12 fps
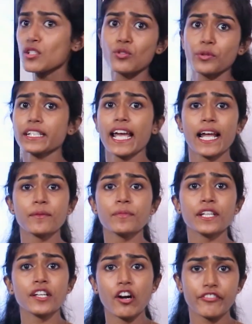So it can
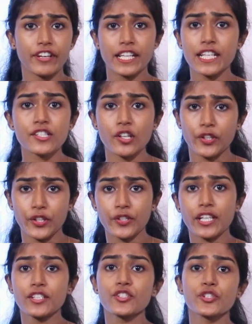be of any sort. You
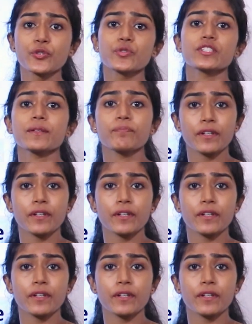can choose the